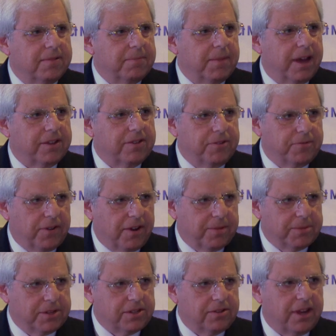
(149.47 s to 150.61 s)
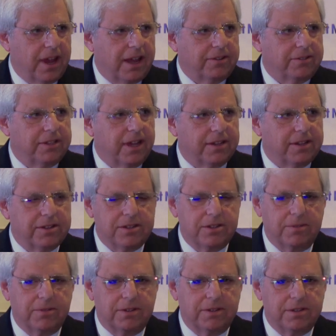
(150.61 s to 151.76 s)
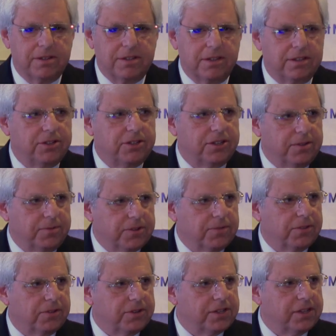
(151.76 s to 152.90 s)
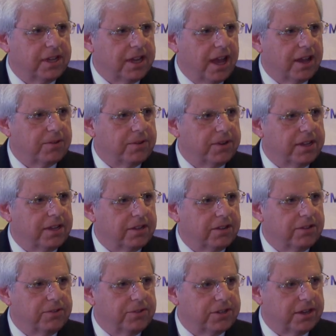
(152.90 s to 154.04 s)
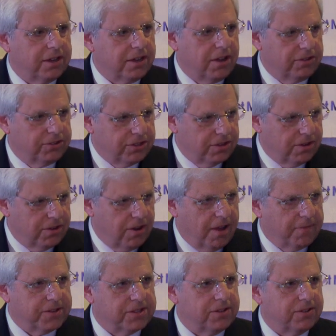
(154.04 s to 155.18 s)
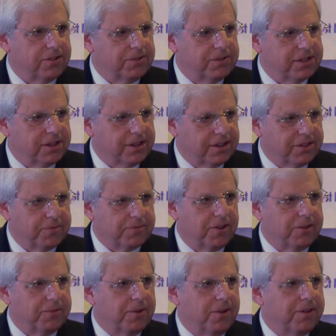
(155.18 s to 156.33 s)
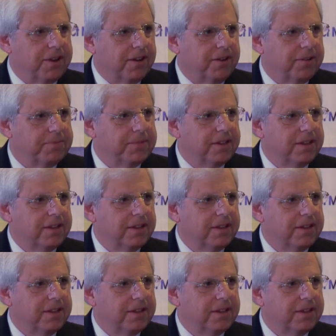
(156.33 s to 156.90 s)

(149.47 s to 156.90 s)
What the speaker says: My good friend, Mr. Donald Dennis, who is the Chief Diversity, Equity, Inclusion, and Culture Officer, who's sitting in the front row here.